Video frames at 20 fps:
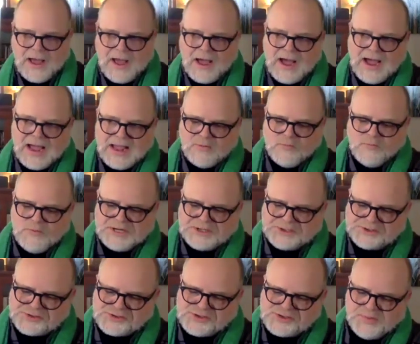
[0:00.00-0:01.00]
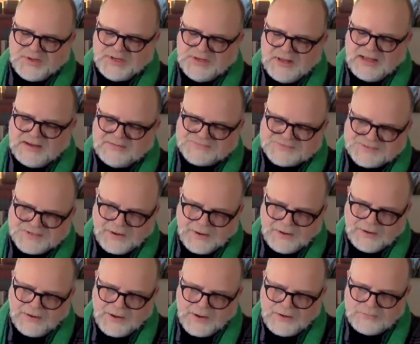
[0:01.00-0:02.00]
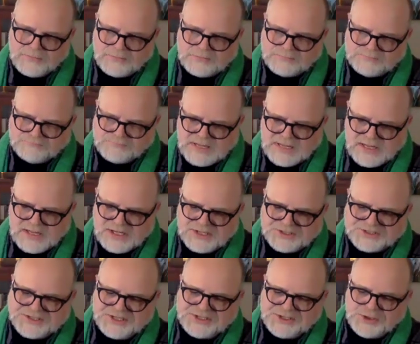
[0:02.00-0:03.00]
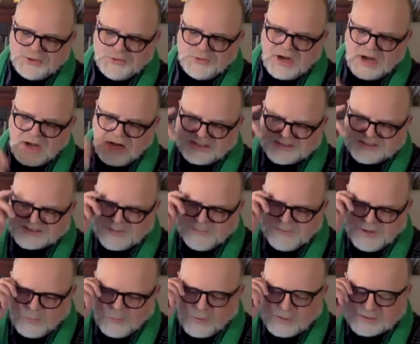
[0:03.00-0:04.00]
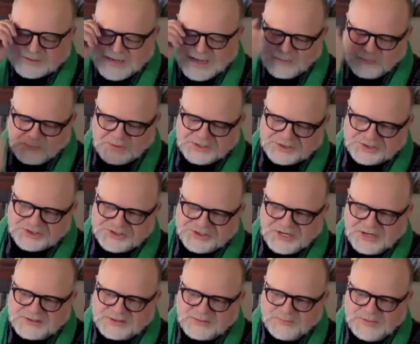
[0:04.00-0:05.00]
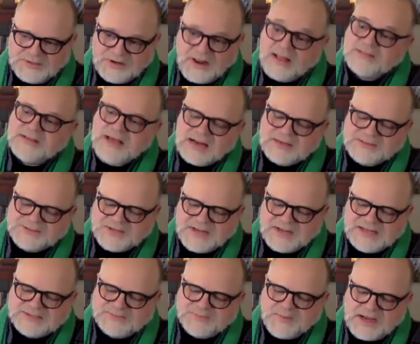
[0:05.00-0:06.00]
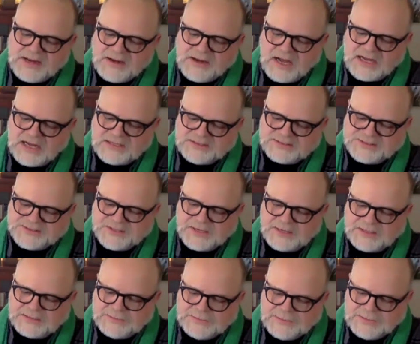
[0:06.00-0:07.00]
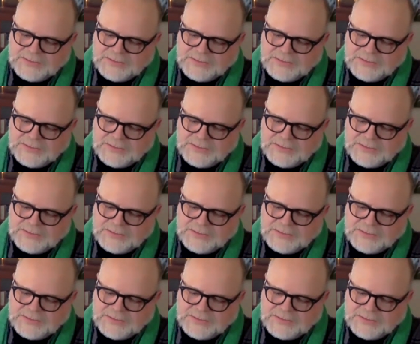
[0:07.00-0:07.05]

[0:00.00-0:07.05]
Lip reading: I wish to be left alone. Since you ask me what I wish, gentlemen, that is my answer.